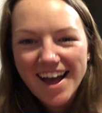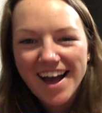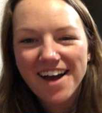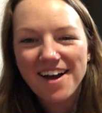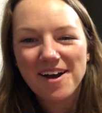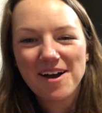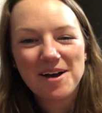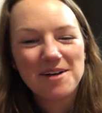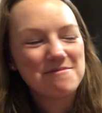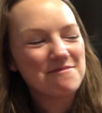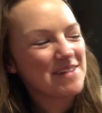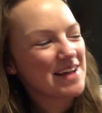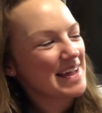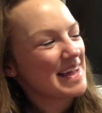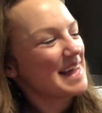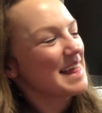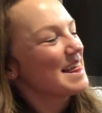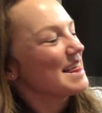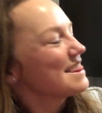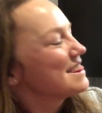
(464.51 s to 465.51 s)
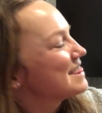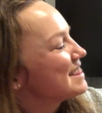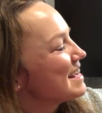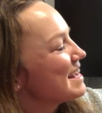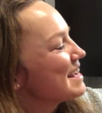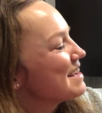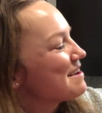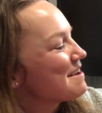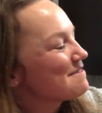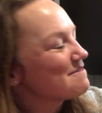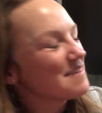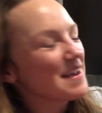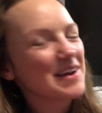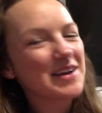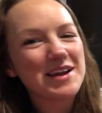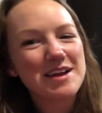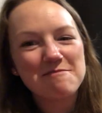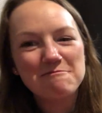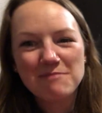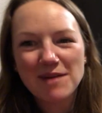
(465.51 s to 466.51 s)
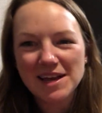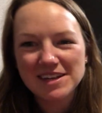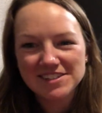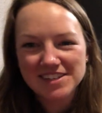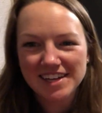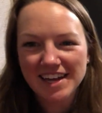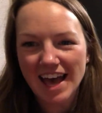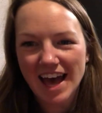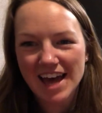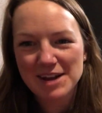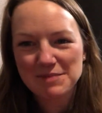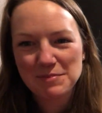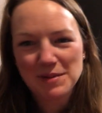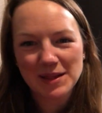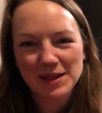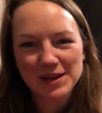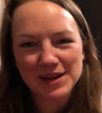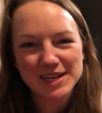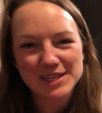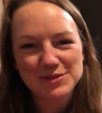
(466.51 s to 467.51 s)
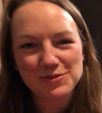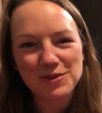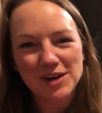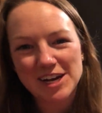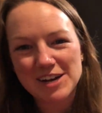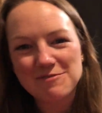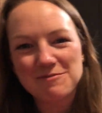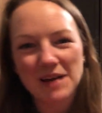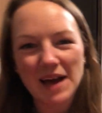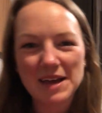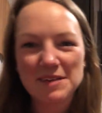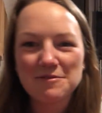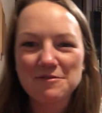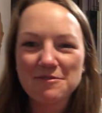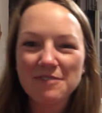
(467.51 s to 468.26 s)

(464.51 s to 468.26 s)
Um, the Very Impatient Caterpillar is one of my